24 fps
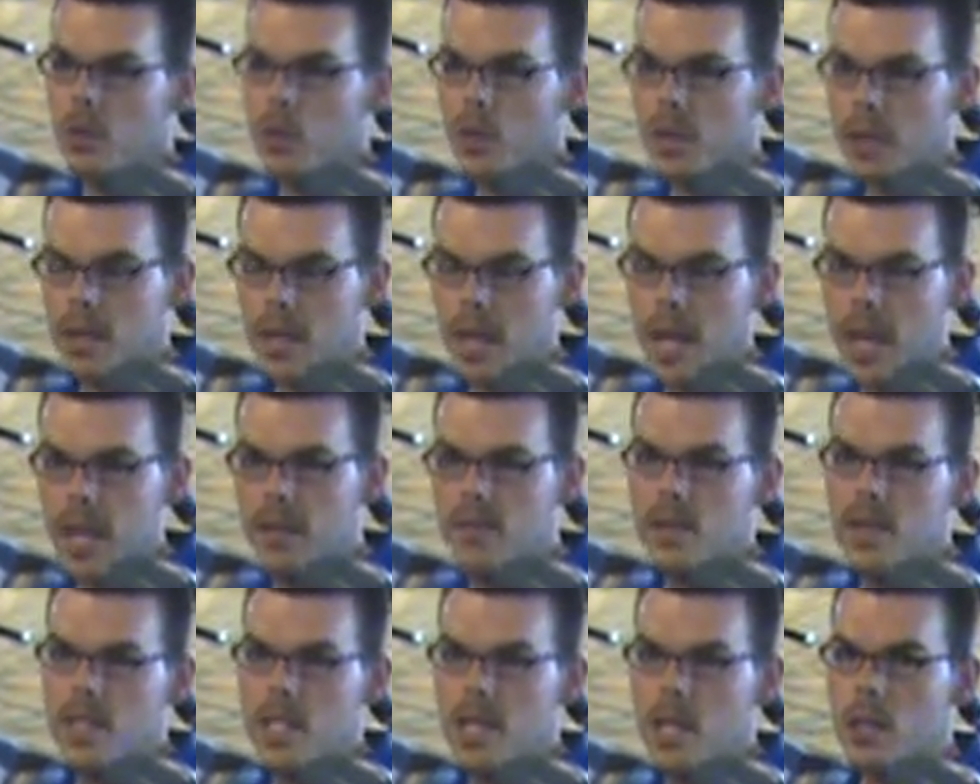With a lot
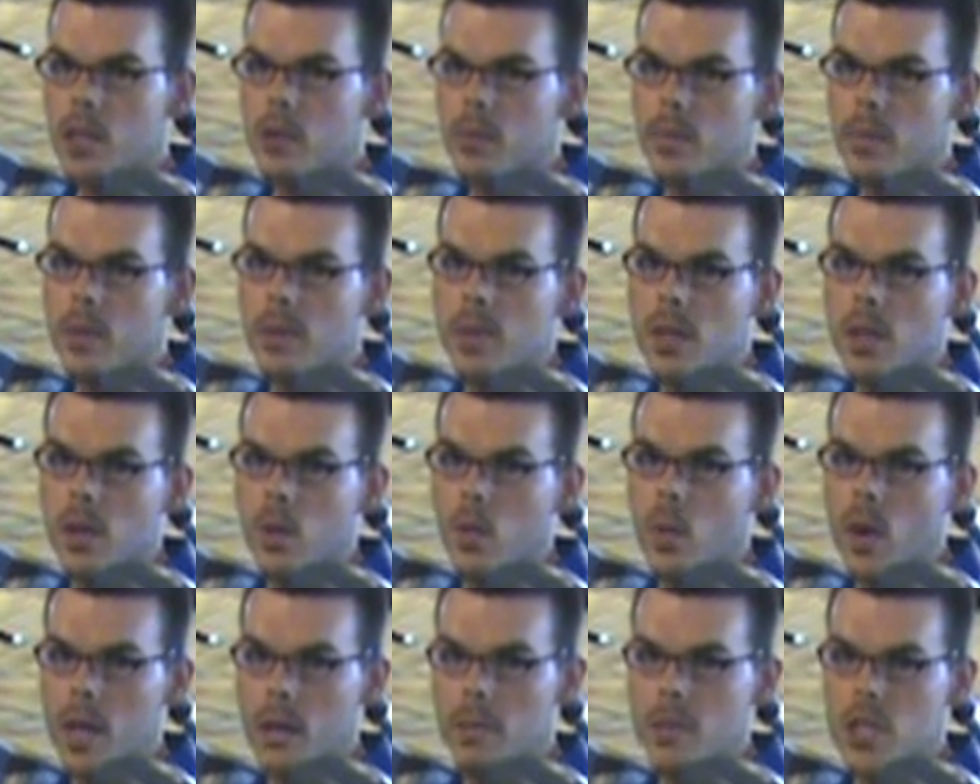of these other
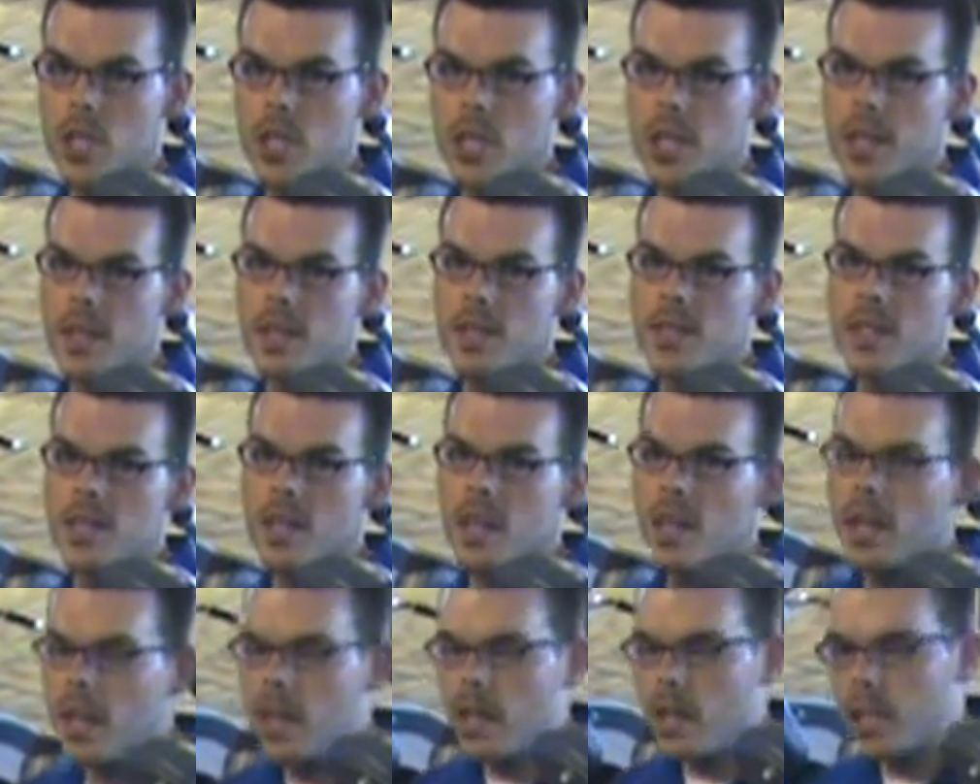weight machines,
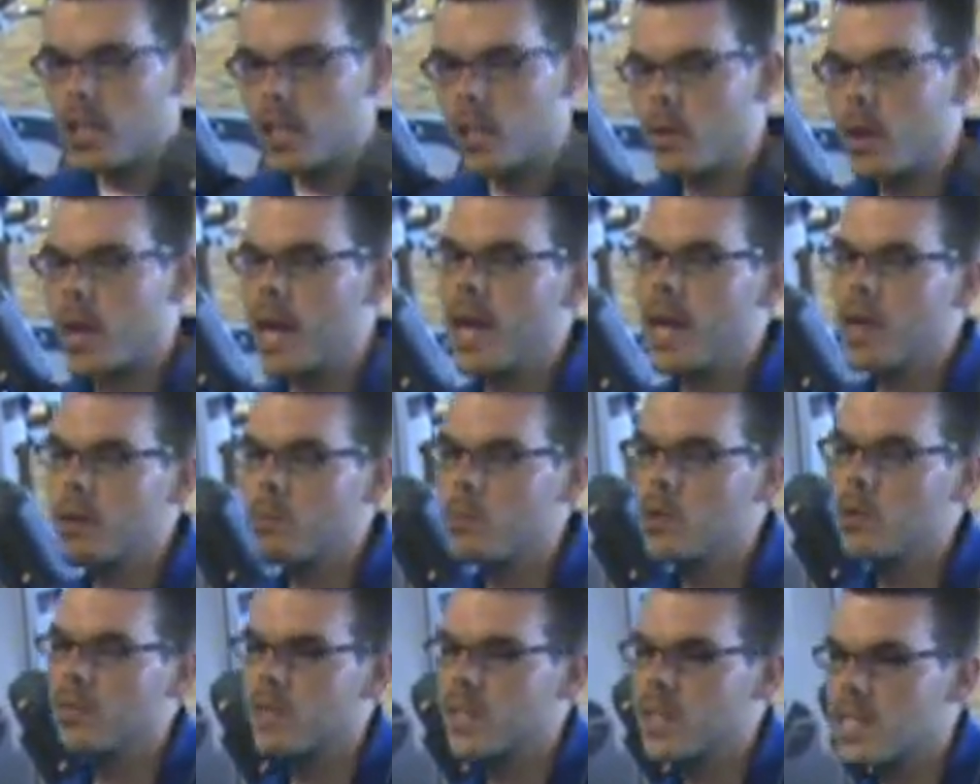you can't
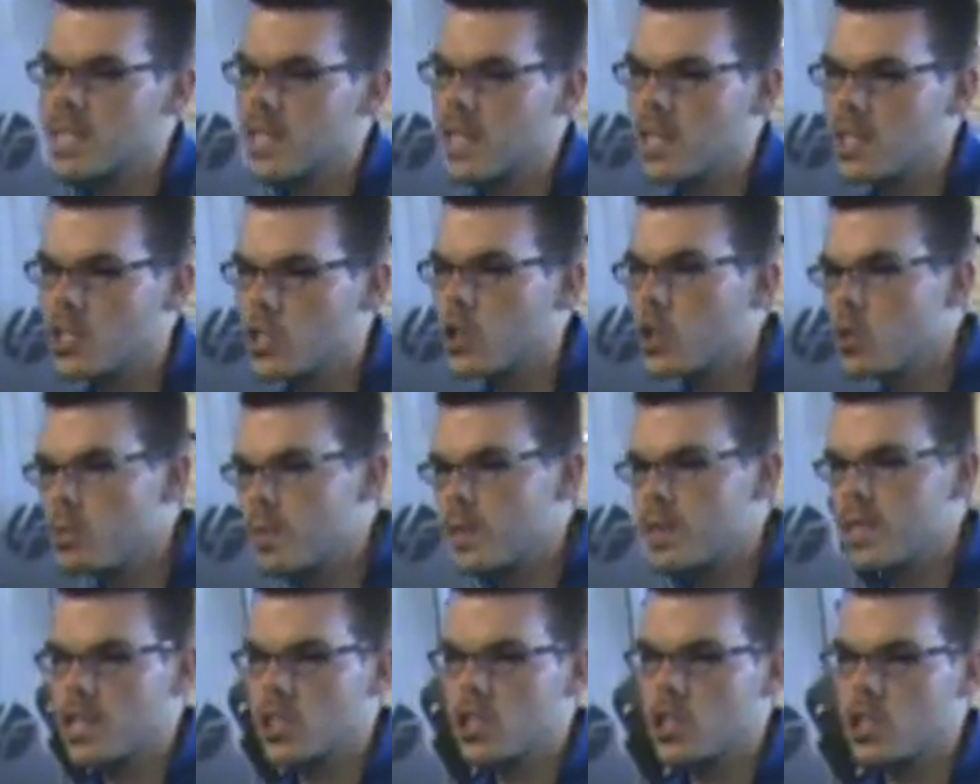move the seat 2
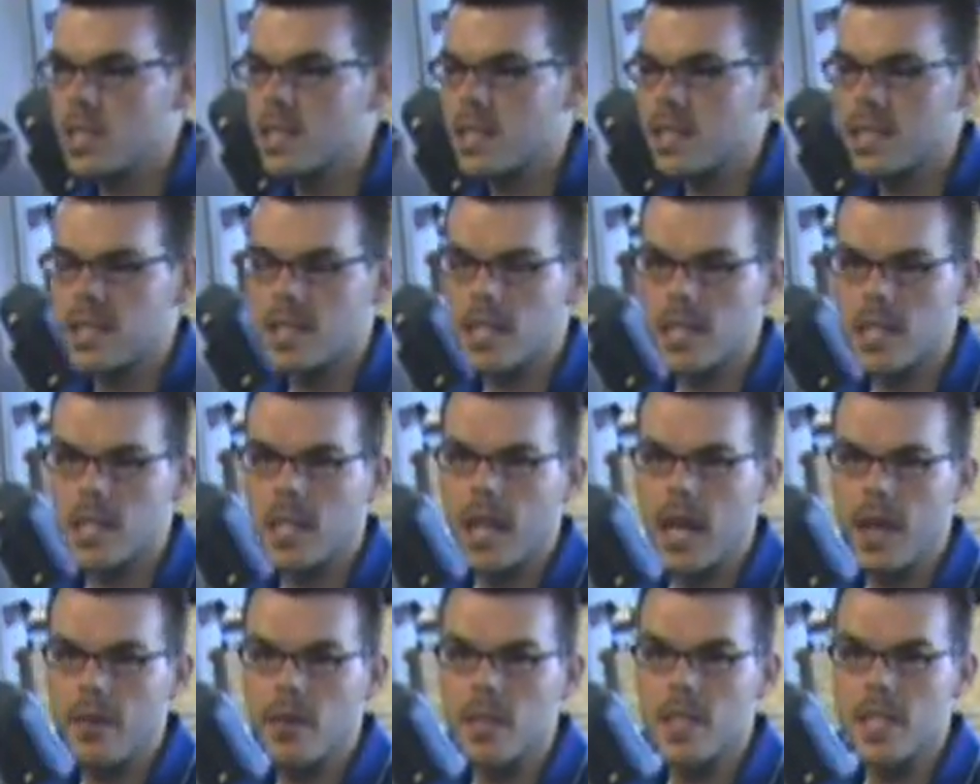positions and
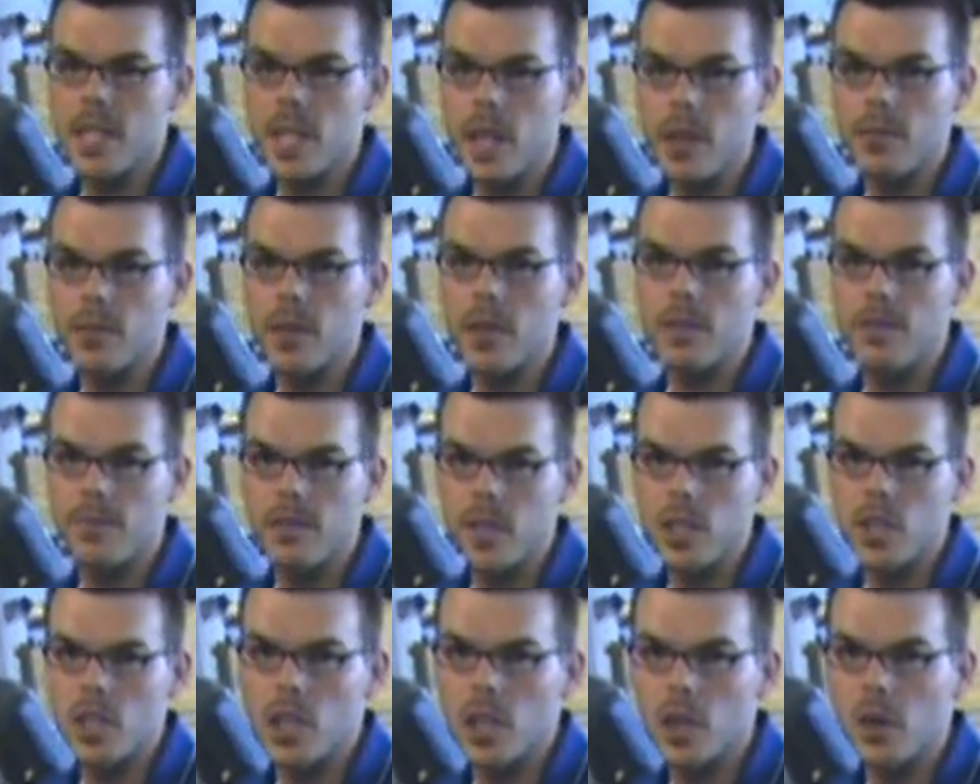still have it safely
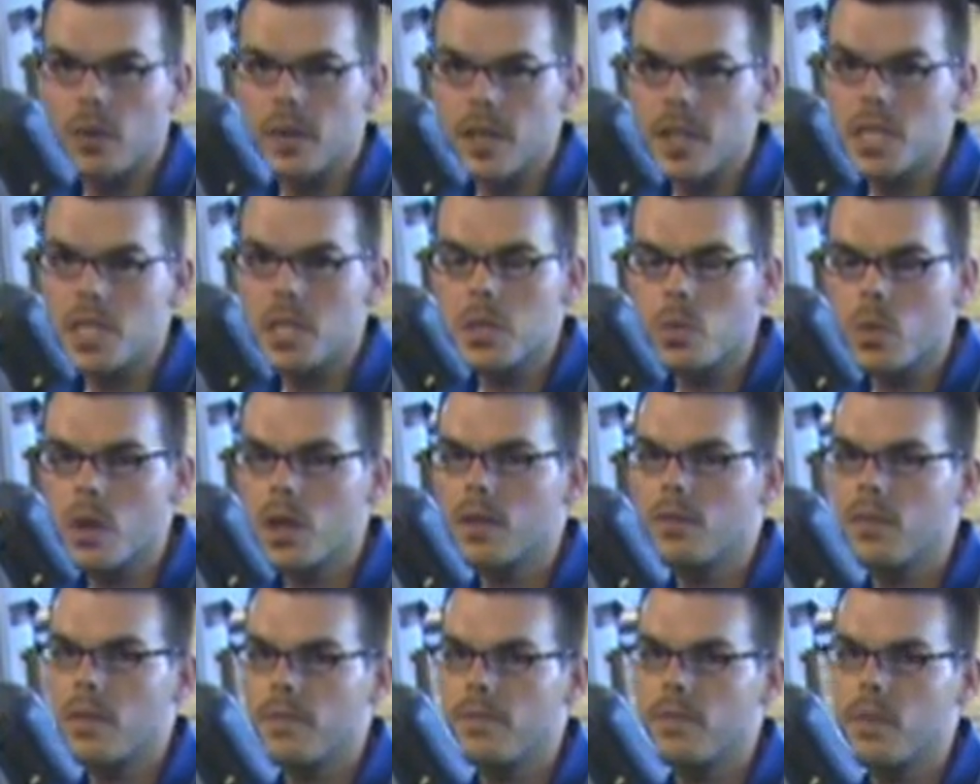fit you. This is
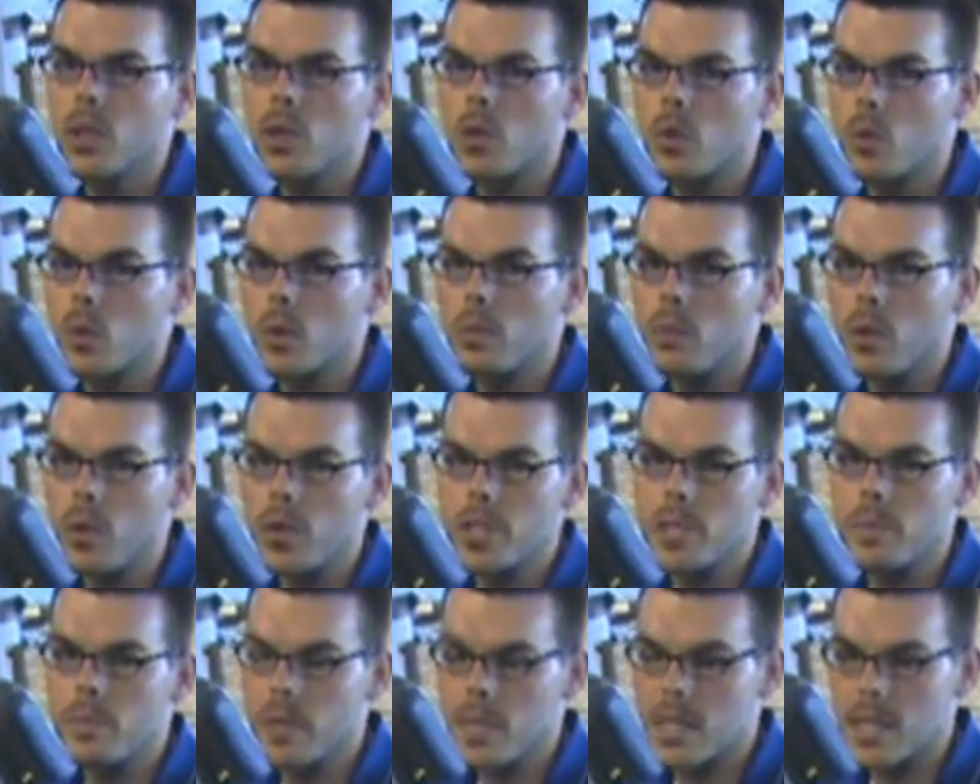one of the few where
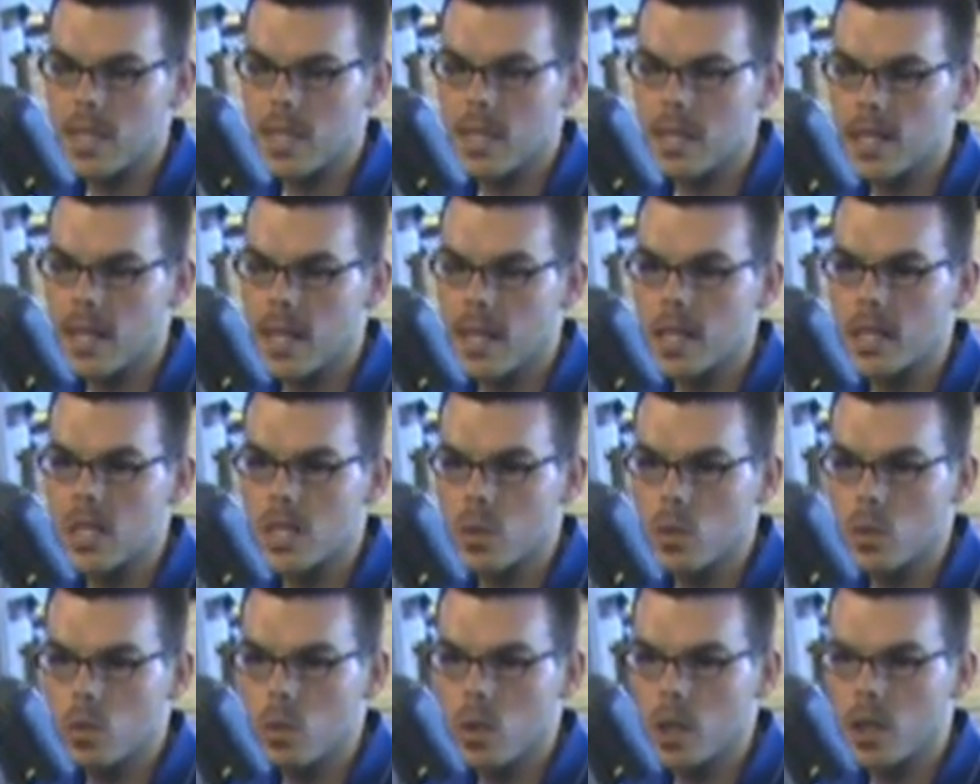multiple seat
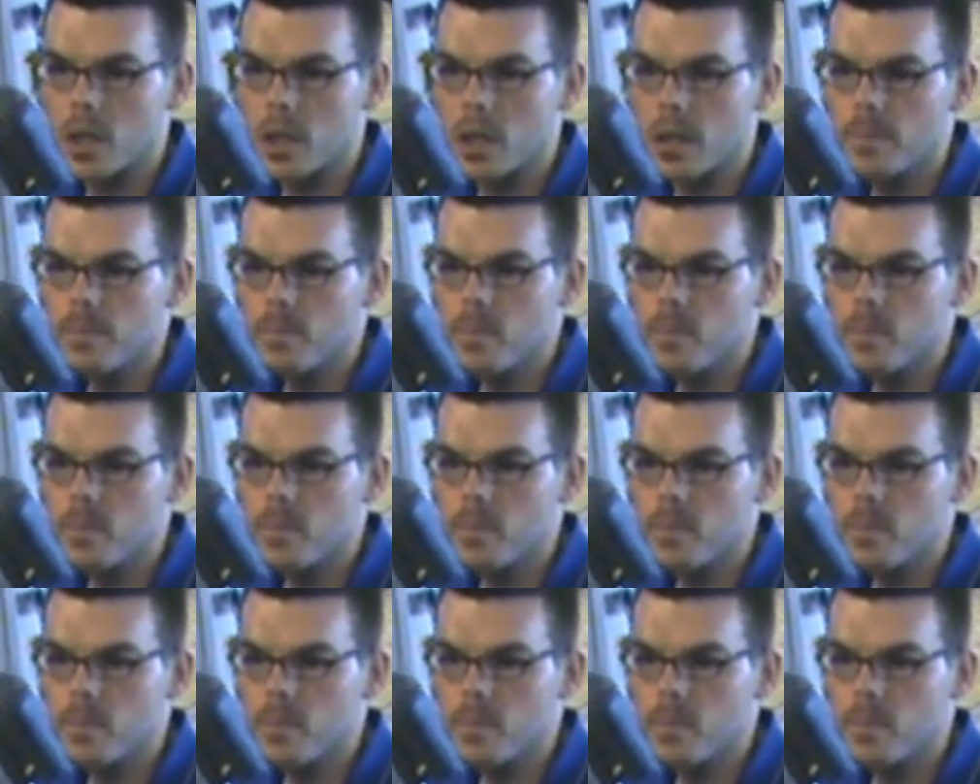settings will work.